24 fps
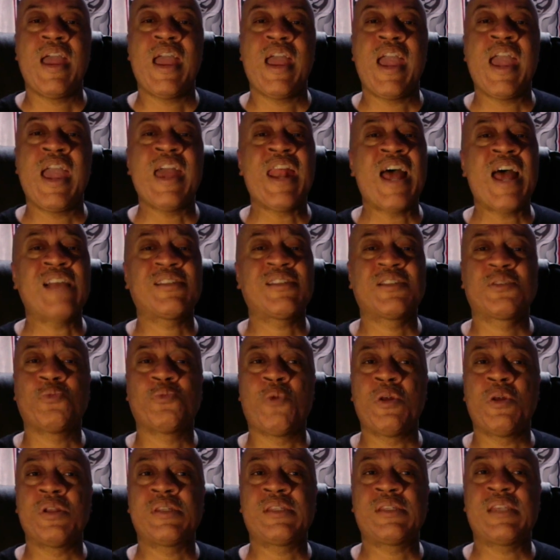And I just
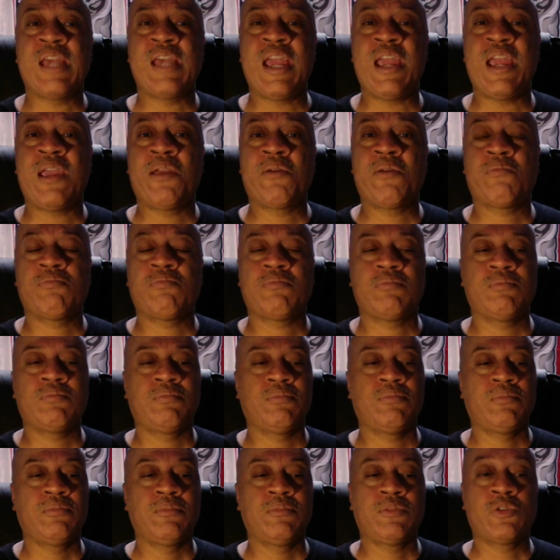want to say,
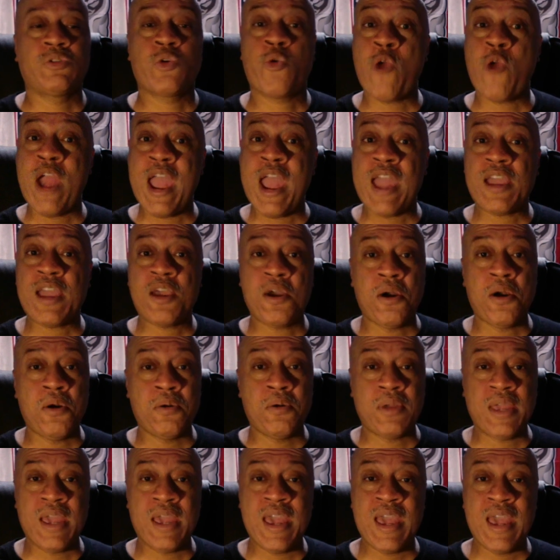crack
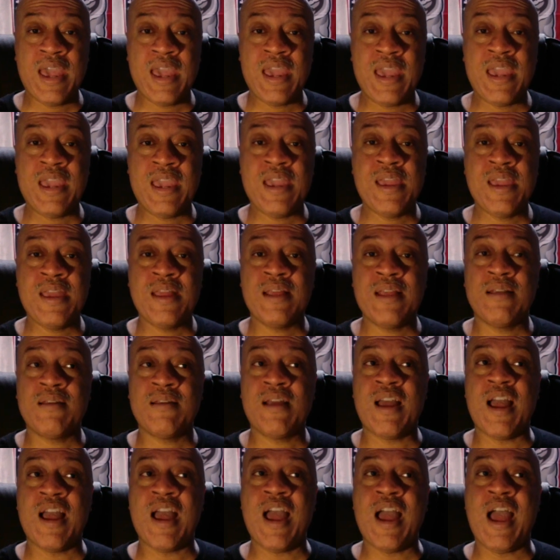cocaine,
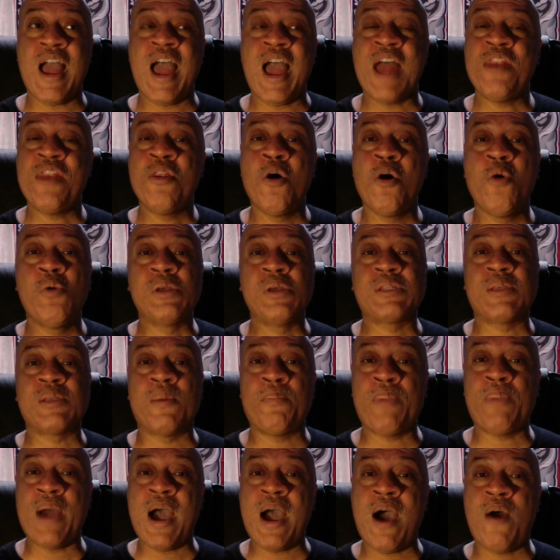I know it's a
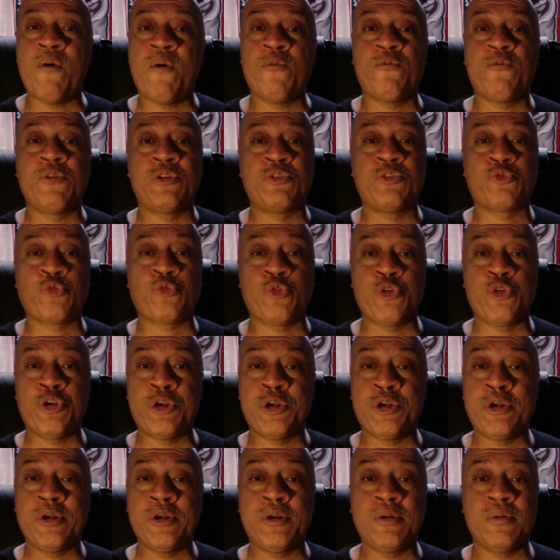powerful
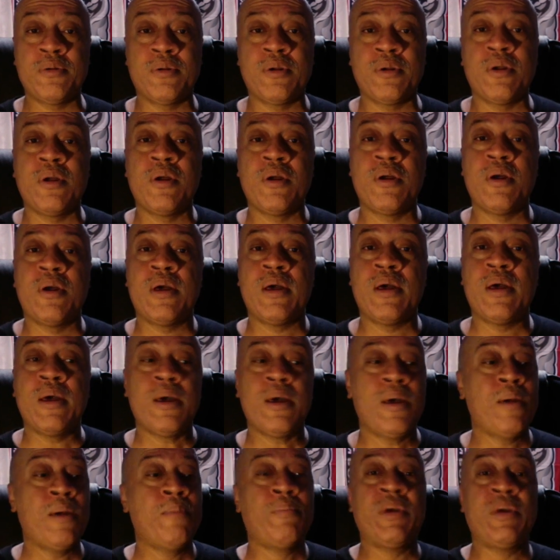drug,
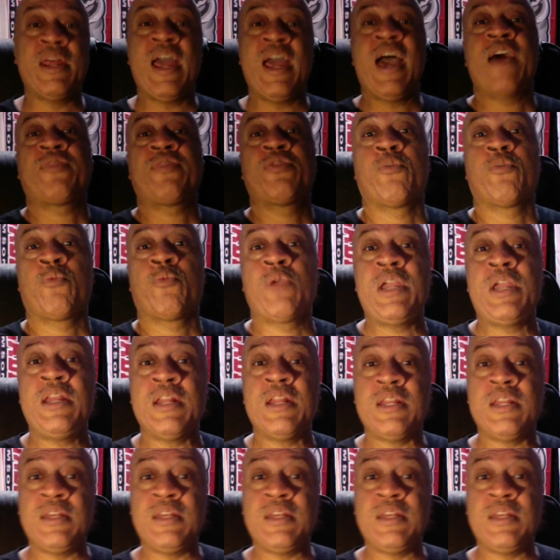but after reading